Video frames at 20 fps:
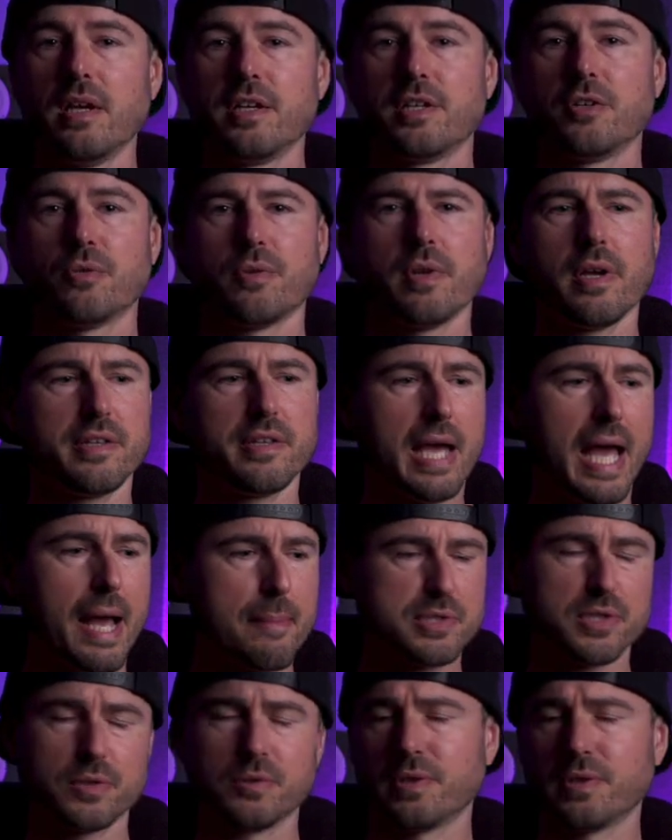You know,
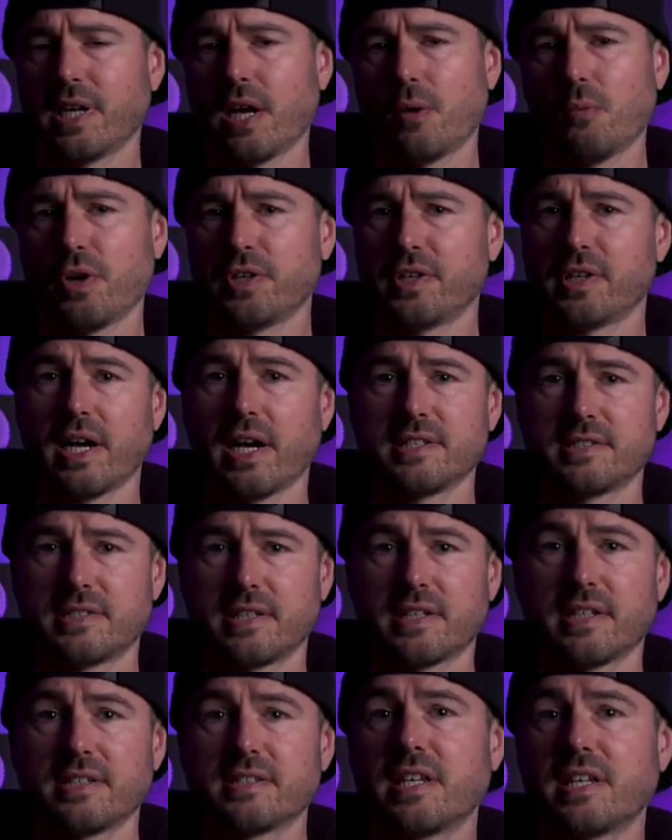absolutely, I want you guys to
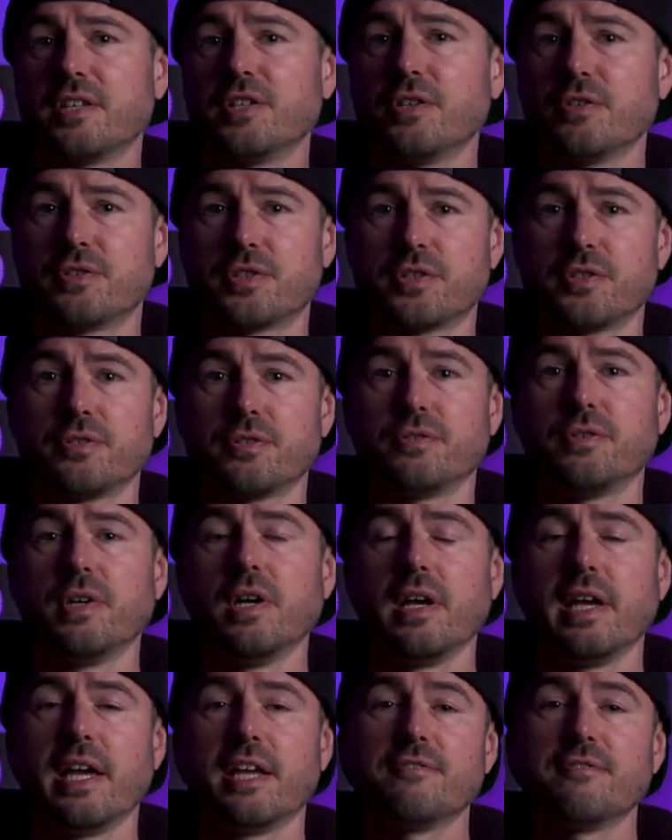continue to
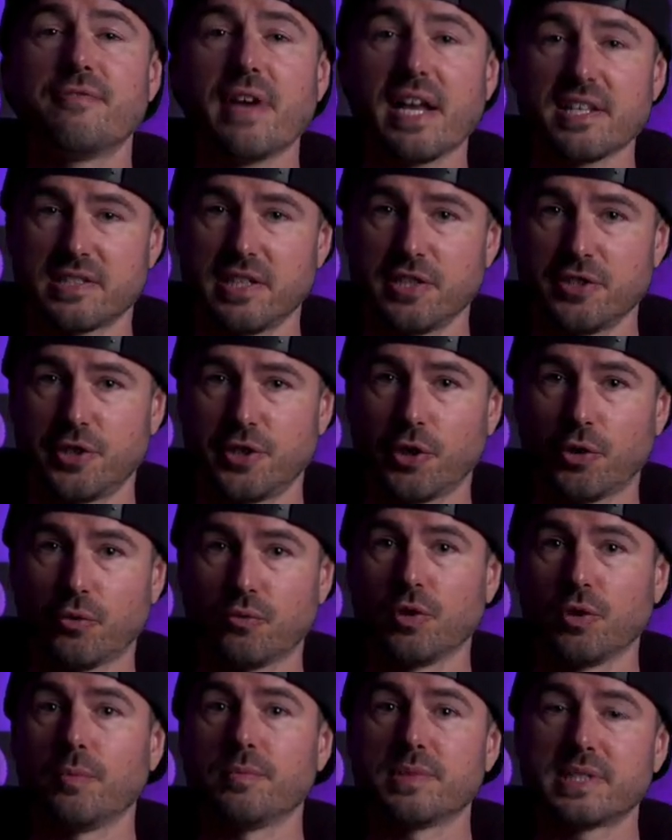invest into your
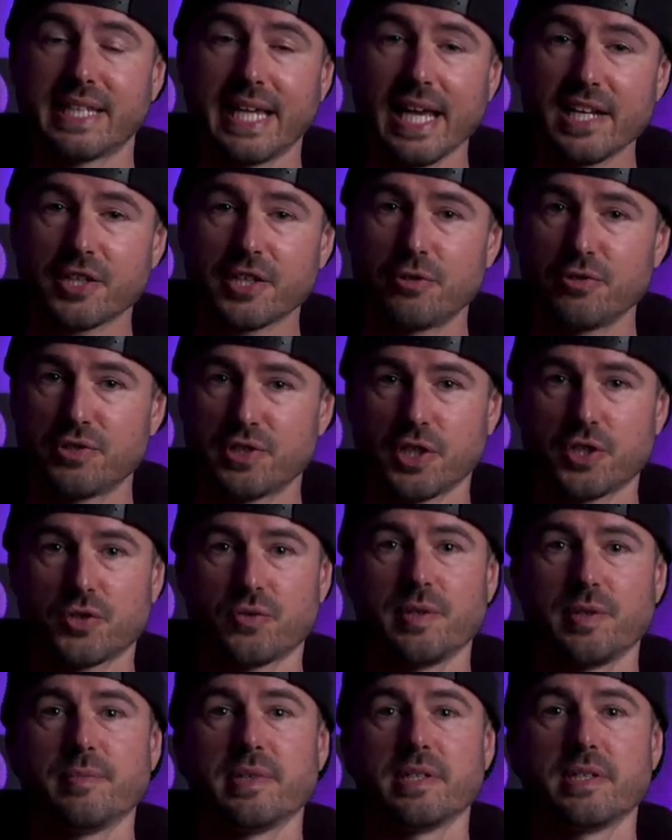rooms, get acoustic
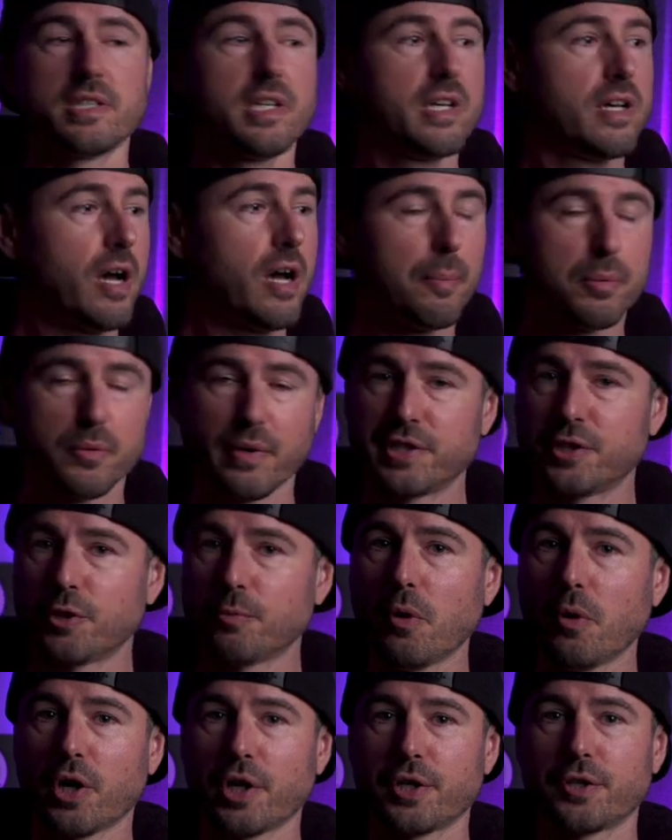treatment, upgrade your
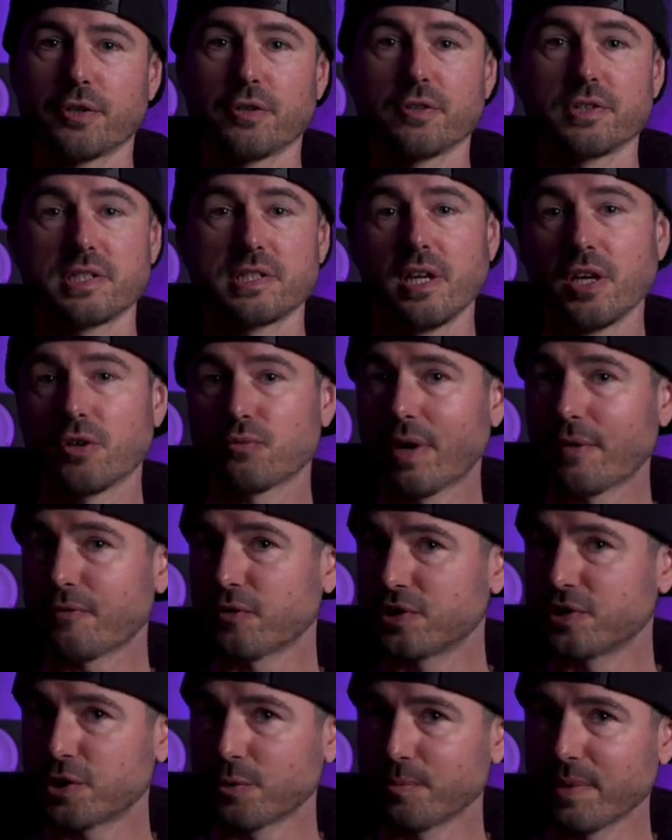monitors,
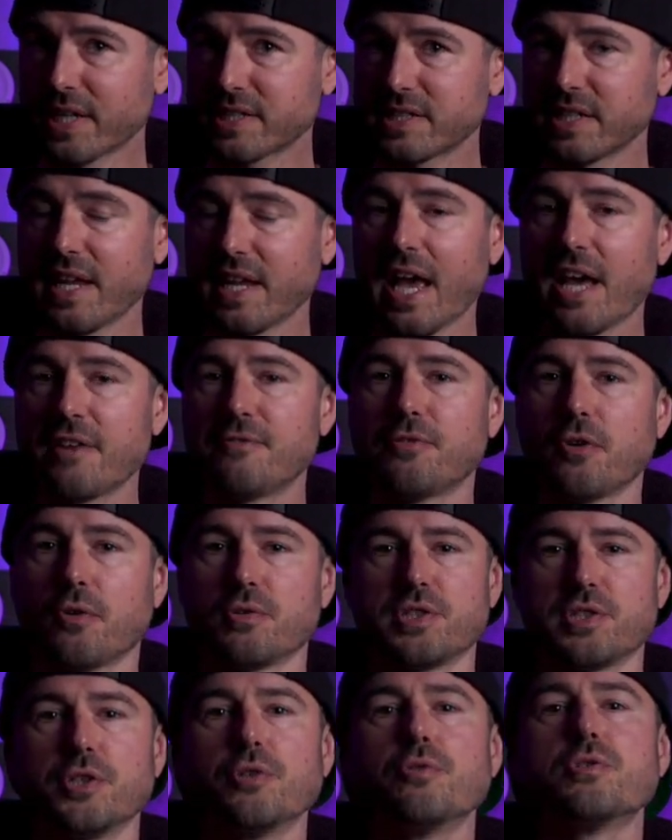reference your mix in
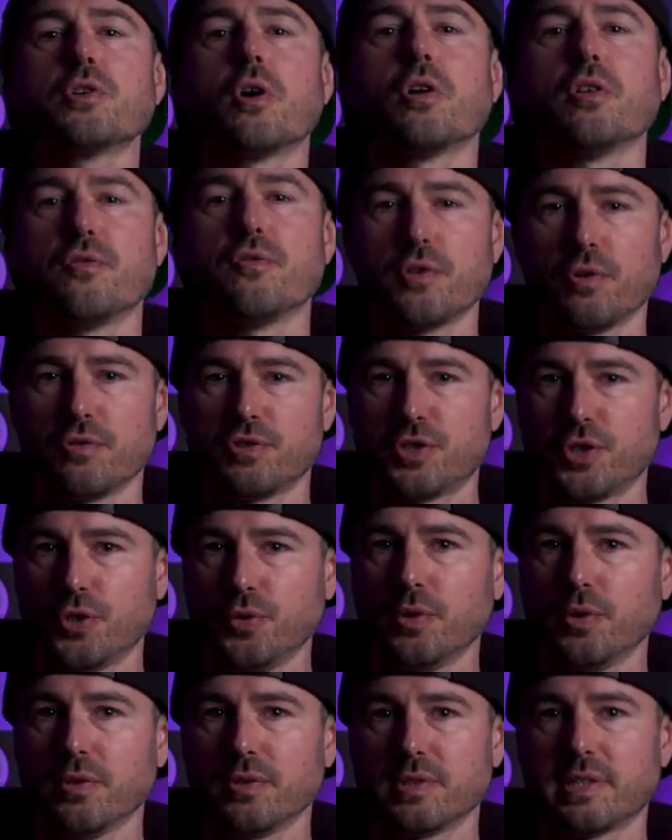headphones, use all of those
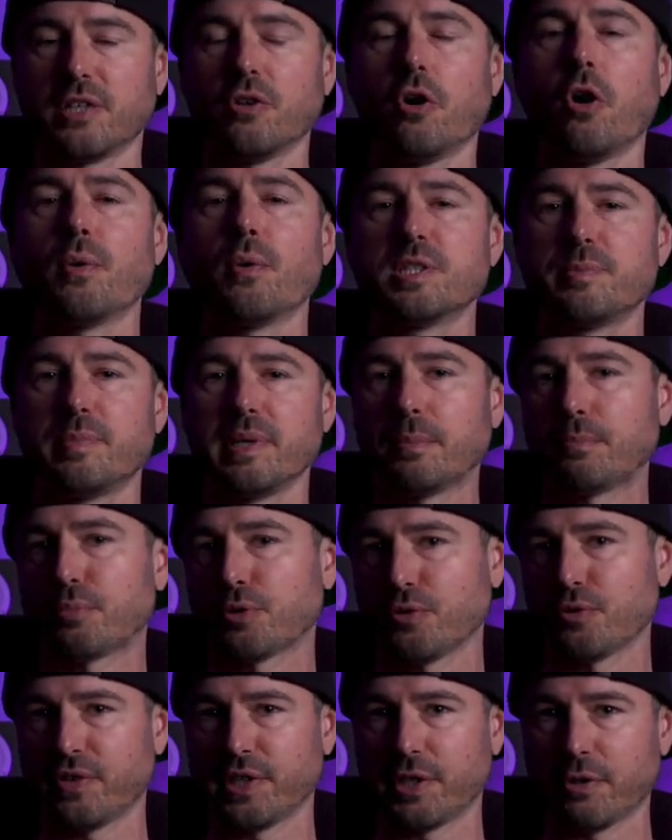tools and always be
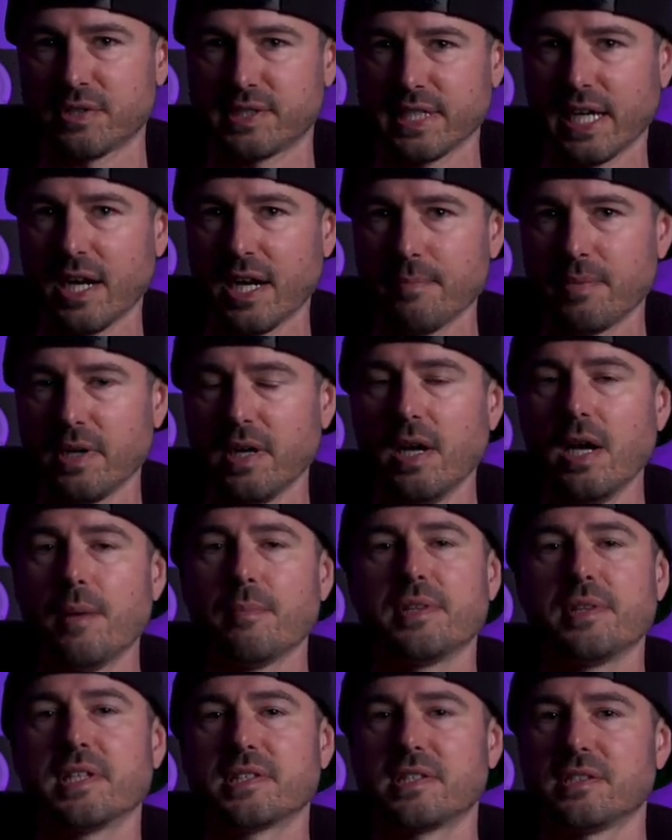improving your setup.
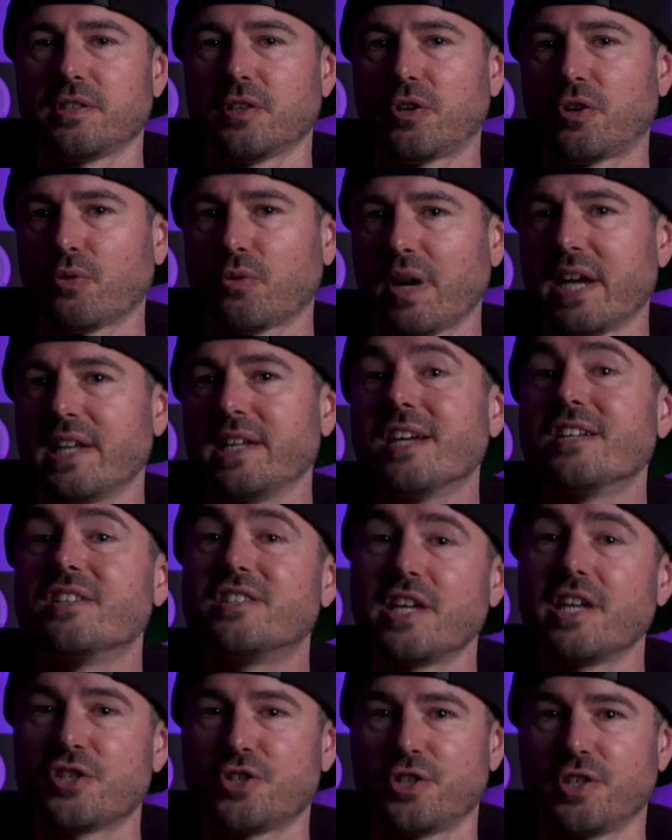But this is a great
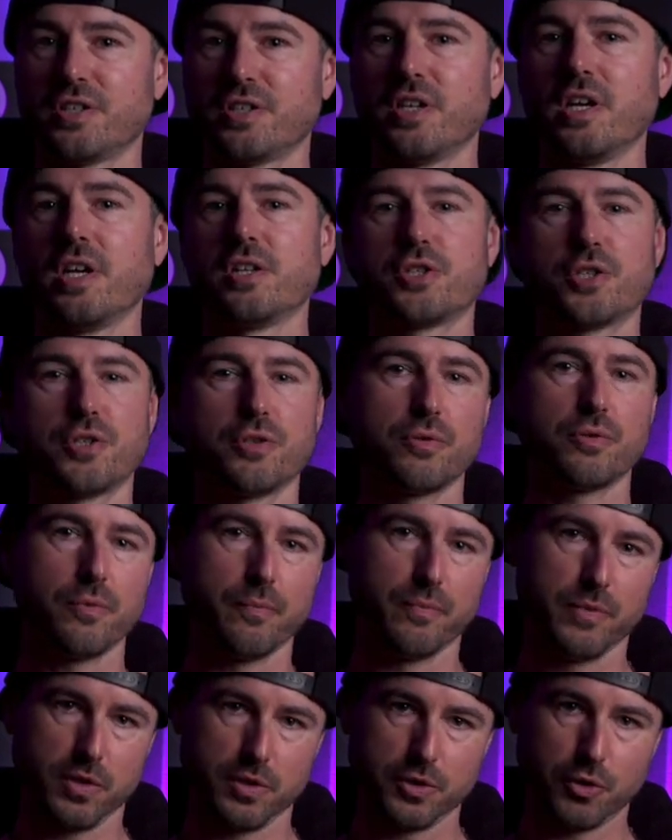addition to
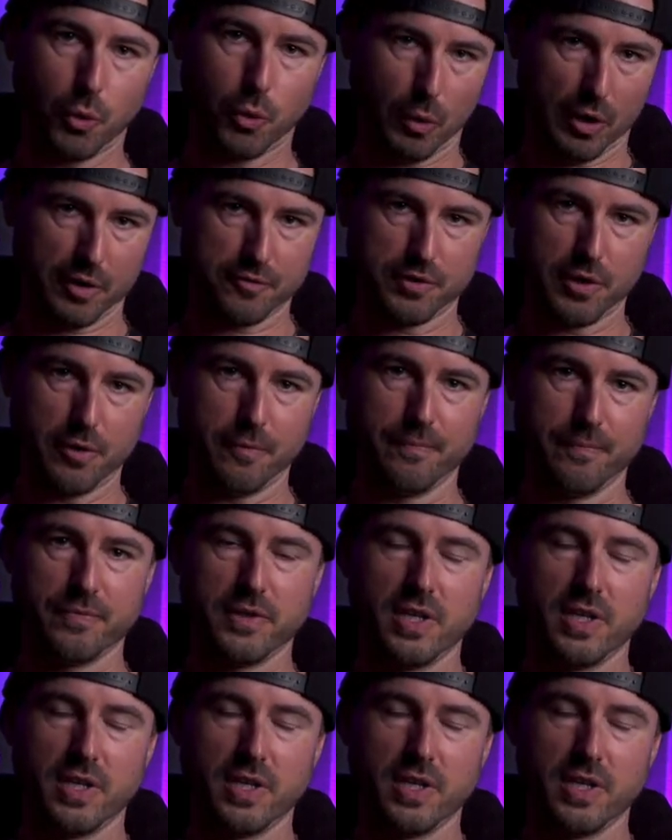your workflow.